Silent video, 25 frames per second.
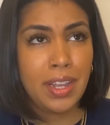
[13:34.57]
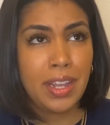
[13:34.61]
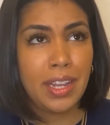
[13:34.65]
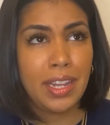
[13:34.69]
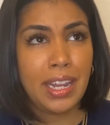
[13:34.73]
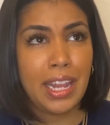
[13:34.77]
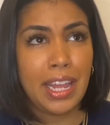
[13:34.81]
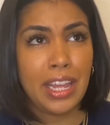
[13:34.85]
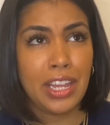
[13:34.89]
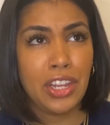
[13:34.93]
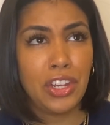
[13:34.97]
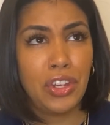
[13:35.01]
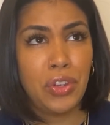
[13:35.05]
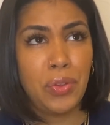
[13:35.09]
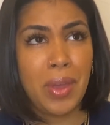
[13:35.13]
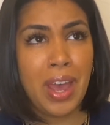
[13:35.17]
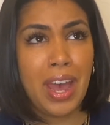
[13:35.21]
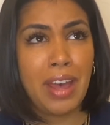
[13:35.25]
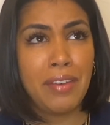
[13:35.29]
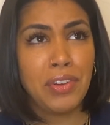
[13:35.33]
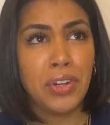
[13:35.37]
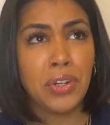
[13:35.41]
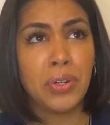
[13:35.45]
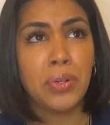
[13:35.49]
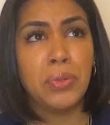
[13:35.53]
Like, you
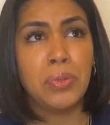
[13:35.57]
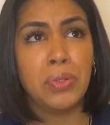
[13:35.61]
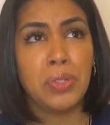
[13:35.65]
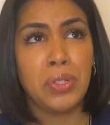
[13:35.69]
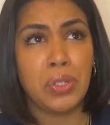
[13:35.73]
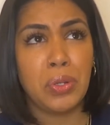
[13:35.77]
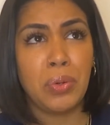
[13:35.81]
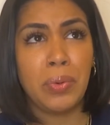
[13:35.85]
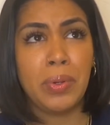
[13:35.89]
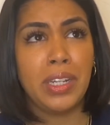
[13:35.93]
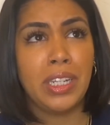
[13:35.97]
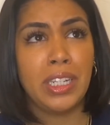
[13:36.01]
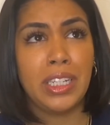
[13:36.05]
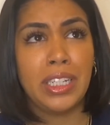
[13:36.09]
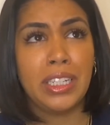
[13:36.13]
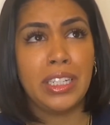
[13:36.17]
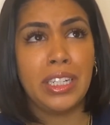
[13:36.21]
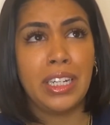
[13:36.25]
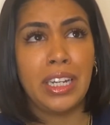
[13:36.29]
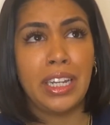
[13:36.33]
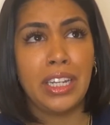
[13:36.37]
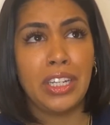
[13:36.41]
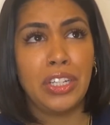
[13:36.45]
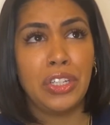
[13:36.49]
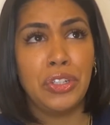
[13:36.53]
have your own toilet.
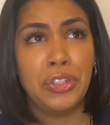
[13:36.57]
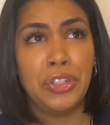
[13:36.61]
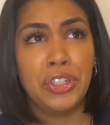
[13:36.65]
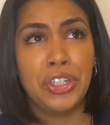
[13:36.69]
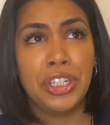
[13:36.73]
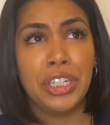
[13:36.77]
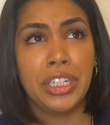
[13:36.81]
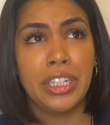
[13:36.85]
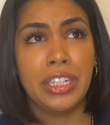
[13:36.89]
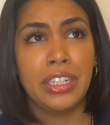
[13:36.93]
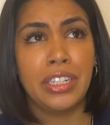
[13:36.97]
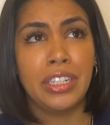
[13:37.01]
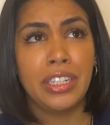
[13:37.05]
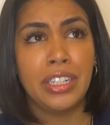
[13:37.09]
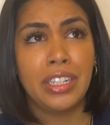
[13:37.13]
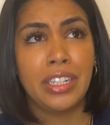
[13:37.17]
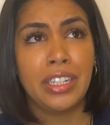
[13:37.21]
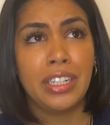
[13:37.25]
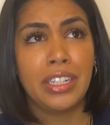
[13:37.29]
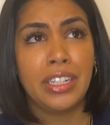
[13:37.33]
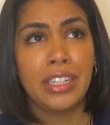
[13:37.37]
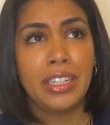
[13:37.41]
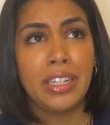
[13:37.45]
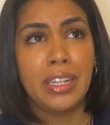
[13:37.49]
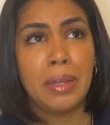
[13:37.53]
Like, you should
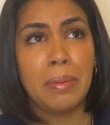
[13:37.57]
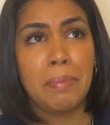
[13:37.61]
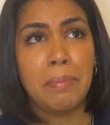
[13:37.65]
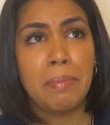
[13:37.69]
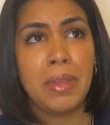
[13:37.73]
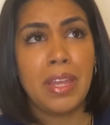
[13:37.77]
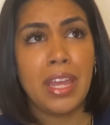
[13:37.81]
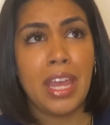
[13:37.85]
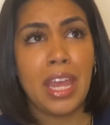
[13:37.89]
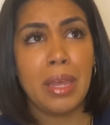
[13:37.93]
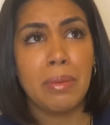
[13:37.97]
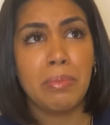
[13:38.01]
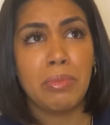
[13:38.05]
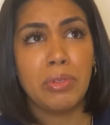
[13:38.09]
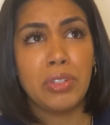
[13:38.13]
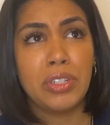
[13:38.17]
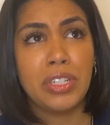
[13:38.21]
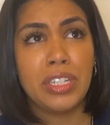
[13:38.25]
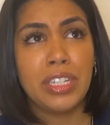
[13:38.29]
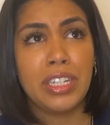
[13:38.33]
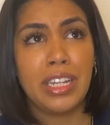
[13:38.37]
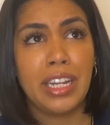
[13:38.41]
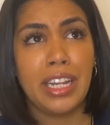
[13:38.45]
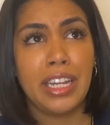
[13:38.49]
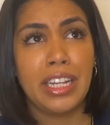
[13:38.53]
be able
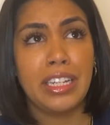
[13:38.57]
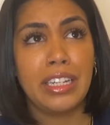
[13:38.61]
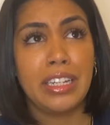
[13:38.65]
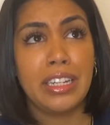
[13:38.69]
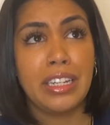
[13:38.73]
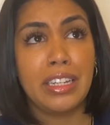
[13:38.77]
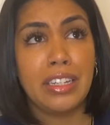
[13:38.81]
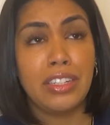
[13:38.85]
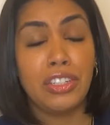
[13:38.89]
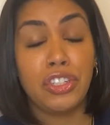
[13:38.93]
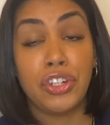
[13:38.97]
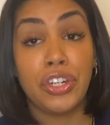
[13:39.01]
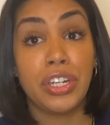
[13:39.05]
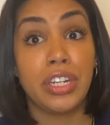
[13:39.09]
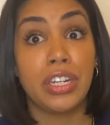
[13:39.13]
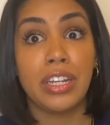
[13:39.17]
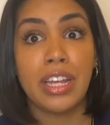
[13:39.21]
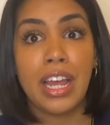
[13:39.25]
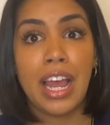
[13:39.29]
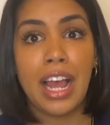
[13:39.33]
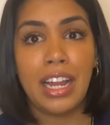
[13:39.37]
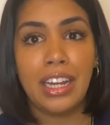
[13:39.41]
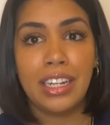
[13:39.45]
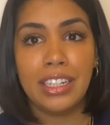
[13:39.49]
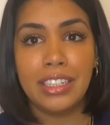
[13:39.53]
to like drink a
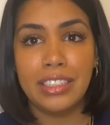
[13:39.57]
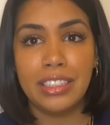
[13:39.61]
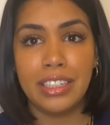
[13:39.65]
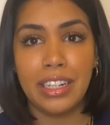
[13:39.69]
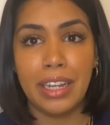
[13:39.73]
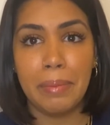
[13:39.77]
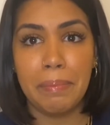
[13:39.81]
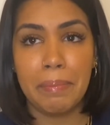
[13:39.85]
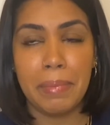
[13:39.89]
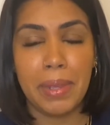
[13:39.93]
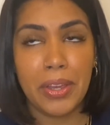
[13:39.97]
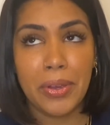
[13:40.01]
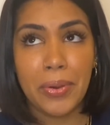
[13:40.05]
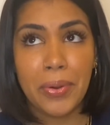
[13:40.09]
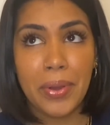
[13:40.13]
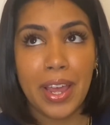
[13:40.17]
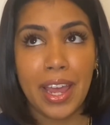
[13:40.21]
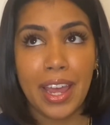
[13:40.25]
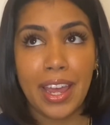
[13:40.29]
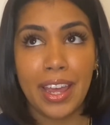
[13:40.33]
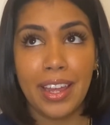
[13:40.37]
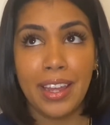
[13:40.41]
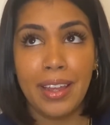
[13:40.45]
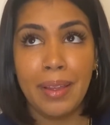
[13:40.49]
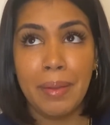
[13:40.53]
gallon and be
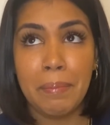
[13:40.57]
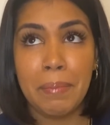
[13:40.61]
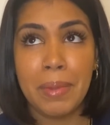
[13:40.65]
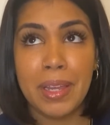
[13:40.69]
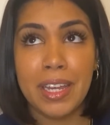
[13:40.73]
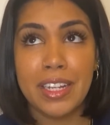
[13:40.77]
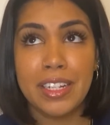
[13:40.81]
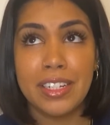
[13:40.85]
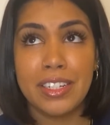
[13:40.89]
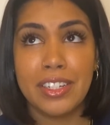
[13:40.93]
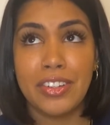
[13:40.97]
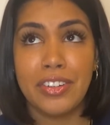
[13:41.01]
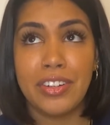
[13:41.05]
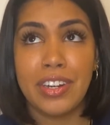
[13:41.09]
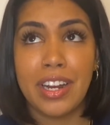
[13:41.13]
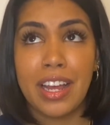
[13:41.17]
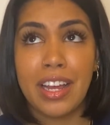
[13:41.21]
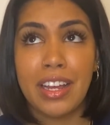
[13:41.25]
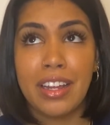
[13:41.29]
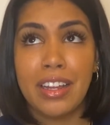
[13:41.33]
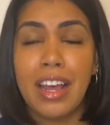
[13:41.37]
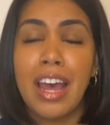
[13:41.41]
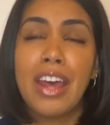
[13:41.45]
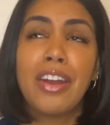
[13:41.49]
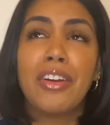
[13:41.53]
okay, because you're
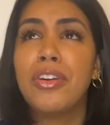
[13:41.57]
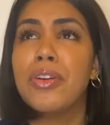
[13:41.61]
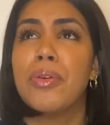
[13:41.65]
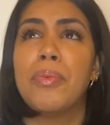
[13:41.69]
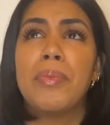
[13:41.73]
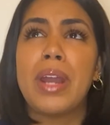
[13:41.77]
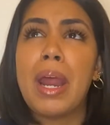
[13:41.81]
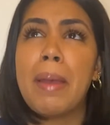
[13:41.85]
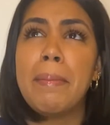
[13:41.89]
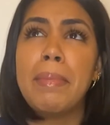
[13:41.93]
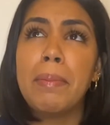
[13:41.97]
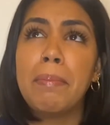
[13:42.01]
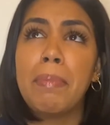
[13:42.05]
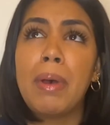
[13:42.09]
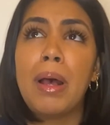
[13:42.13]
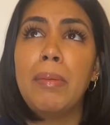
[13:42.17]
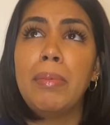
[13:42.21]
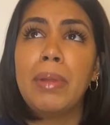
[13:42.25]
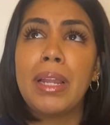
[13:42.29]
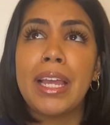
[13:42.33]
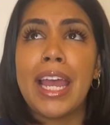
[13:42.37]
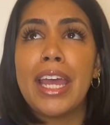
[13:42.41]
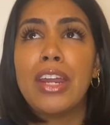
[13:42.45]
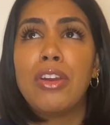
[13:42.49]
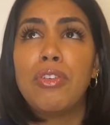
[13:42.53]
not, I don't know, when I'm in
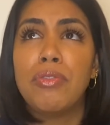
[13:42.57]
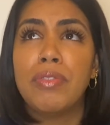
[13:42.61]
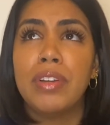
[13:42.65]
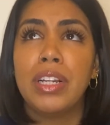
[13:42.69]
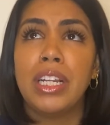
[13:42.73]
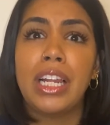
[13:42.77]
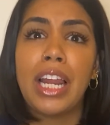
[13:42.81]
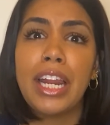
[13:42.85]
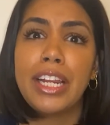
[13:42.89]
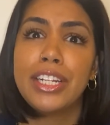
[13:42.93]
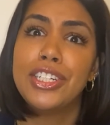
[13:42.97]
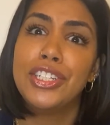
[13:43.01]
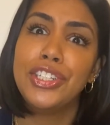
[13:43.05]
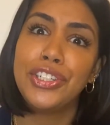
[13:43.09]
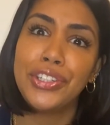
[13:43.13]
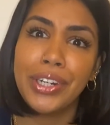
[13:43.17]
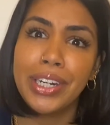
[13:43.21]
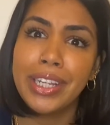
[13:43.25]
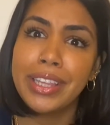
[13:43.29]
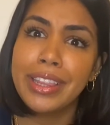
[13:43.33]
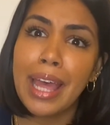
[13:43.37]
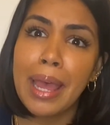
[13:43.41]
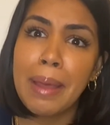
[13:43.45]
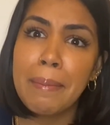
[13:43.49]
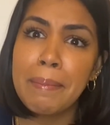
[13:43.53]
public, I don't really like to
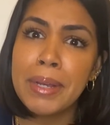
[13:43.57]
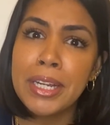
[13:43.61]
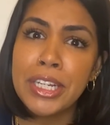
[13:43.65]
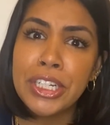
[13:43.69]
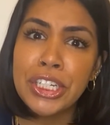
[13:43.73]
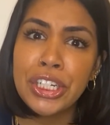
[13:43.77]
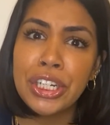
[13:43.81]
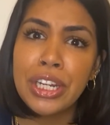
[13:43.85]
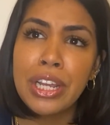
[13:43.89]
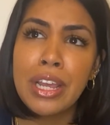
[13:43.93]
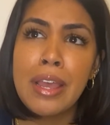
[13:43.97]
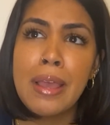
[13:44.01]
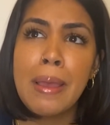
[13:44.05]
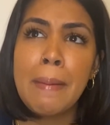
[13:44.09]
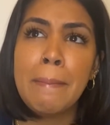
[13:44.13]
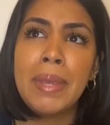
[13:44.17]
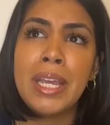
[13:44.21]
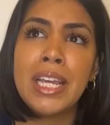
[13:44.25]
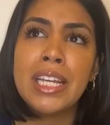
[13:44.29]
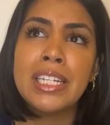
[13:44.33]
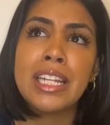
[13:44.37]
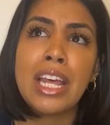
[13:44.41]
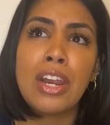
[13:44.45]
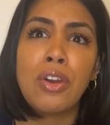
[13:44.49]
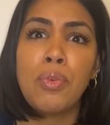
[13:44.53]
drink that much
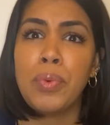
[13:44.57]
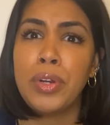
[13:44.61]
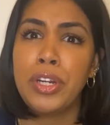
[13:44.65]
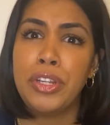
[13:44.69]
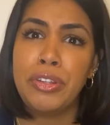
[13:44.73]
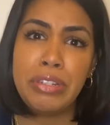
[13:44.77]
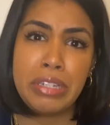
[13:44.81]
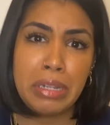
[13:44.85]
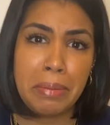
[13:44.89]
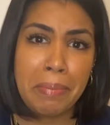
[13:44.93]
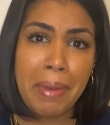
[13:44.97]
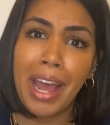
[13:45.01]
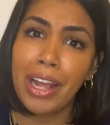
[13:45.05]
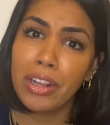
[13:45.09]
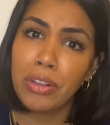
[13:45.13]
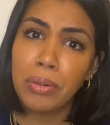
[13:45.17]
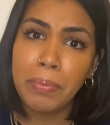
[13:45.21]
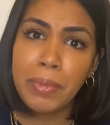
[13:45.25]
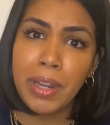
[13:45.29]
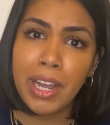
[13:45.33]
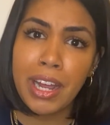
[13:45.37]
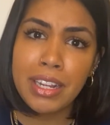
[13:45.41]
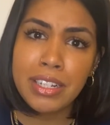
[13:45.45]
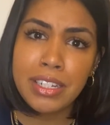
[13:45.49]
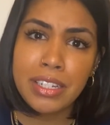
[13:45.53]
because I don't want to use the bathroom
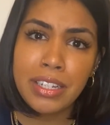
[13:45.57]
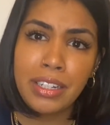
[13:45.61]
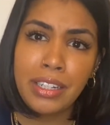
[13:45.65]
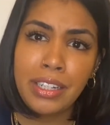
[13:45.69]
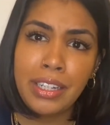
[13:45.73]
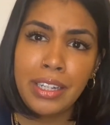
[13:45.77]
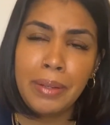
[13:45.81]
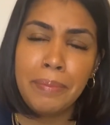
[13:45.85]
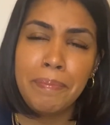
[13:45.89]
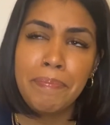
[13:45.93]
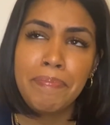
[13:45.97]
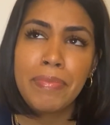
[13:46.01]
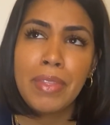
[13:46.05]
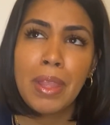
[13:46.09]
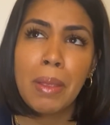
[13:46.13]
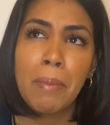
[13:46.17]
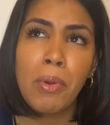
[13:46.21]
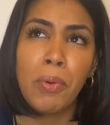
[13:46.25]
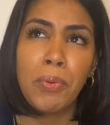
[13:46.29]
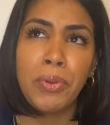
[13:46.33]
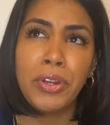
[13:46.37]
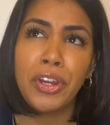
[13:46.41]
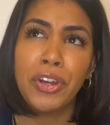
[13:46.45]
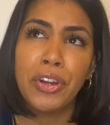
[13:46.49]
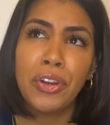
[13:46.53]
constantly. But
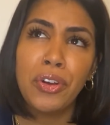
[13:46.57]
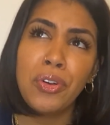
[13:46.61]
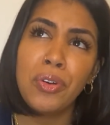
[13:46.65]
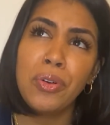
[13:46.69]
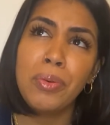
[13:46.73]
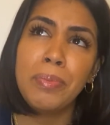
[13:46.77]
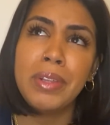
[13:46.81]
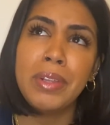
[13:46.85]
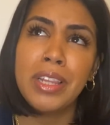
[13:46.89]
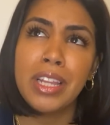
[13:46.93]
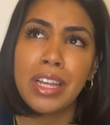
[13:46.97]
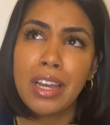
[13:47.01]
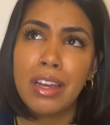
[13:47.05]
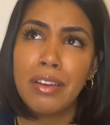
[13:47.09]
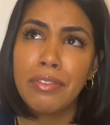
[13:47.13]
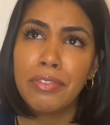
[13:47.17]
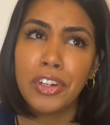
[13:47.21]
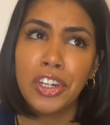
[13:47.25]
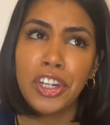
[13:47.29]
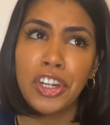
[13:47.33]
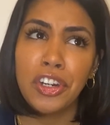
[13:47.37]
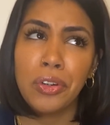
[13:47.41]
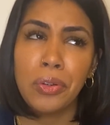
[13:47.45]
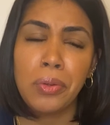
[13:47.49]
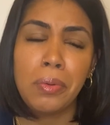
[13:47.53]
when you're home in the comfort
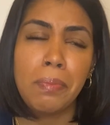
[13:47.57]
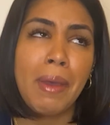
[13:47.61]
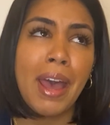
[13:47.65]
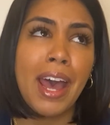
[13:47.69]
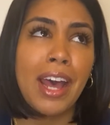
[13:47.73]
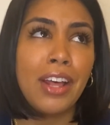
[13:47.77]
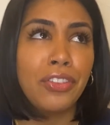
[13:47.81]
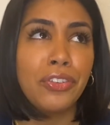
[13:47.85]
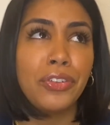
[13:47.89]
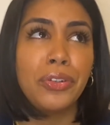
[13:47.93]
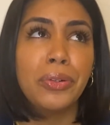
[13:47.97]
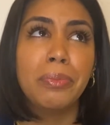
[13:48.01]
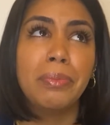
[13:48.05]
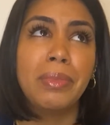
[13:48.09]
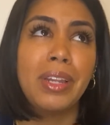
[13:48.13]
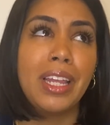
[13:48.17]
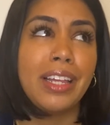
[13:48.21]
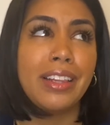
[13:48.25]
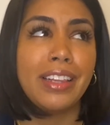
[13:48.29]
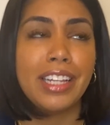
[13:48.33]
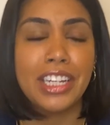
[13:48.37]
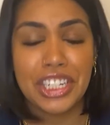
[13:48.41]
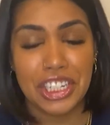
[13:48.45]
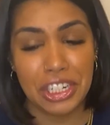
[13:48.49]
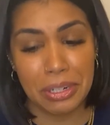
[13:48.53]
of your own bathroom, like,
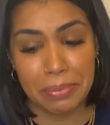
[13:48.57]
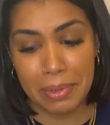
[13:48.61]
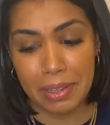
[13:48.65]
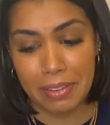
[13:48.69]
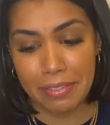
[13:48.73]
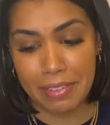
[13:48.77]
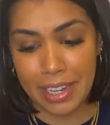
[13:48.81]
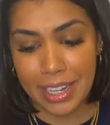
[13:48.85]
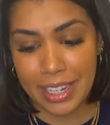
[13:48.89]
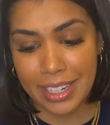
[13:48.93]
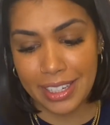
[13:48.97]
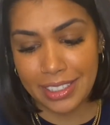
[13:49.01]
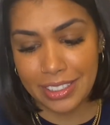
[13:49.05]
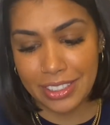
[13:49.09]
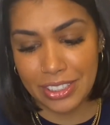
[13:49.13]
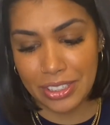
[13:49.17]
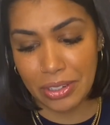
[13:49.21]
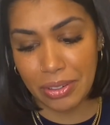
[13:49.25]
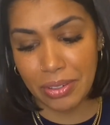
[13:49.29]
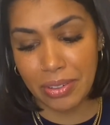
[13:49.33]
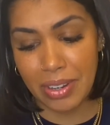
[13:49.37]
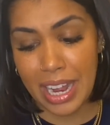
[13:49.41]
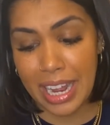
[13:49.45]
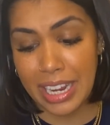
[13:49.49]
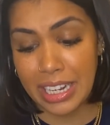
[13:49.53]
that should be fine.
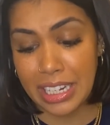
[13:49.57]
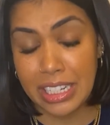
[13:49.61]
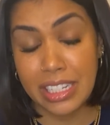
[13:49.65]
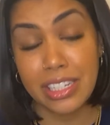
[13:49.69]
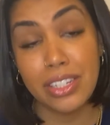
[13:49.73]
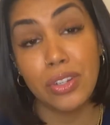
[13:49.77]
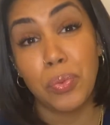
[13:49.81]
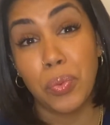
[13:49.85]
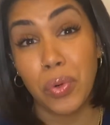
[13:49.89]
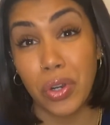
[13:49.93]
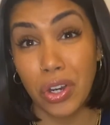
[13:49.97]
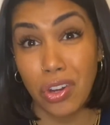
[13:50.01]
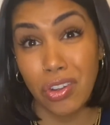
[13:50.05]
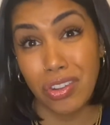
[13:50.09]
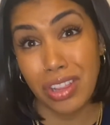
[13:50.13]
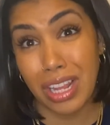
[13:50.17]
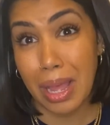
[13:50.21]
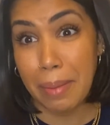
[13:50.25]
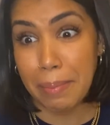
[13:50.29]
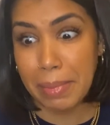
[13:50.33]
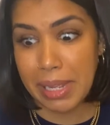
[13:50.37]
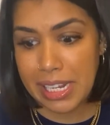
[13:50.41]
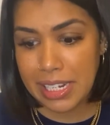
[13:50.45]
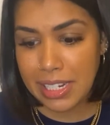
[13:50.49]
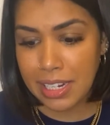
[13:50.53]
So I need to work on that
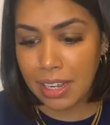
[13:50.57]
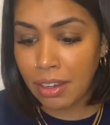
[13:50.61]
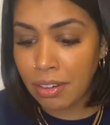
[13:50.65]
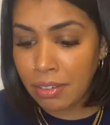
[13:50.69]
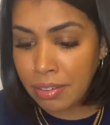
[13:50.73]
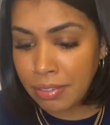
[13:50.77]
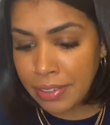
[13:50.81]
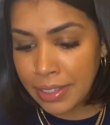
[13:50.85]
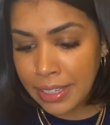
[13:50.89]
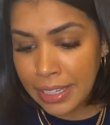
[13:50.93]
myself.